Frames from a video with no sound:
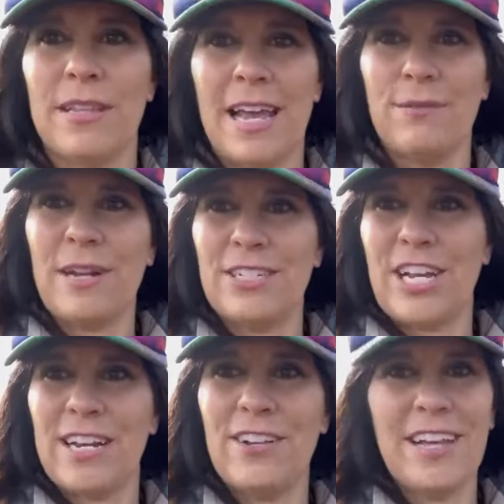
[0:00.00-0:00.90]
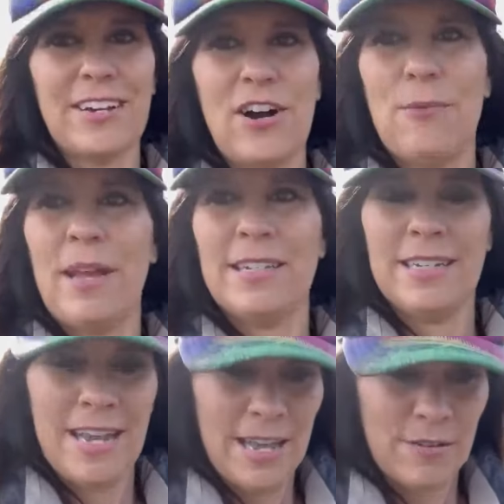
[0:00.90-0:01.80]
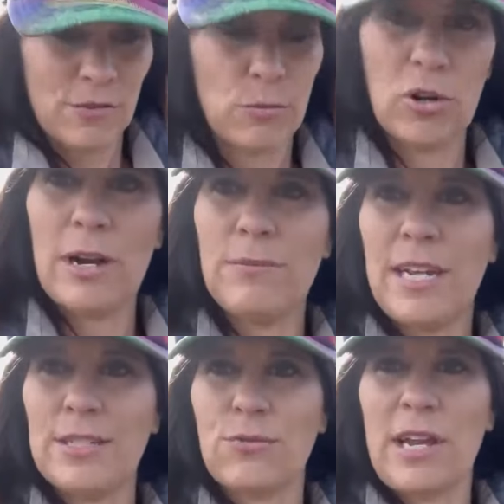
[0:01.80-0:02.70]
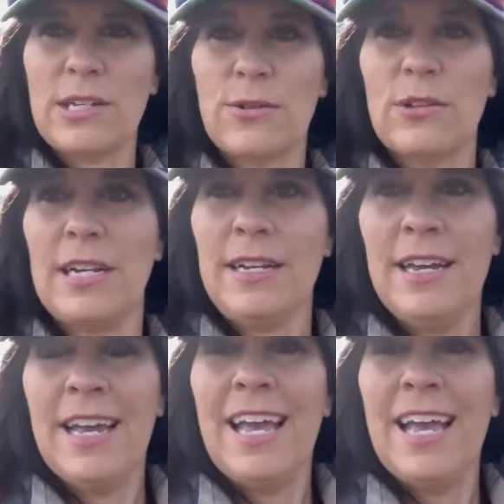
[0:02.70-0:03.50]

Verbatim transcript: and like my channel and comment for more updates regularly.